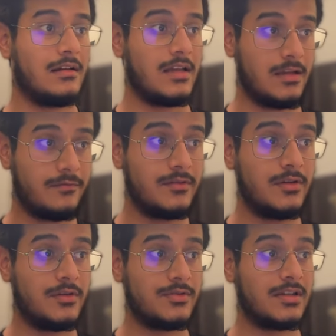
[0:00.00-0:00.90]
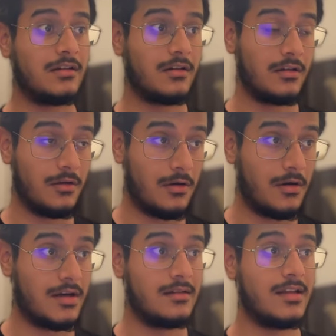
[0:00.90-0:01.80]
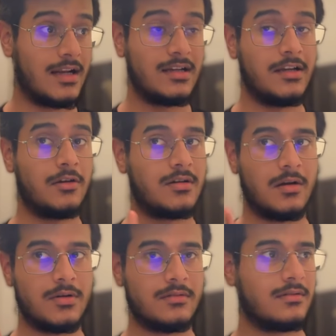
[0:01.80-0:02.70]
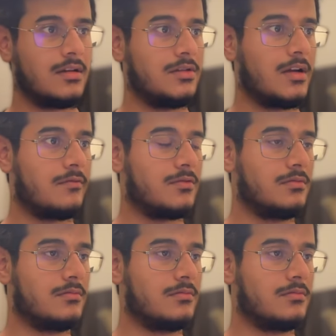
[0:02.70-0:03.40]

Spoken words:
if you're using Claude directly, not Router, you have to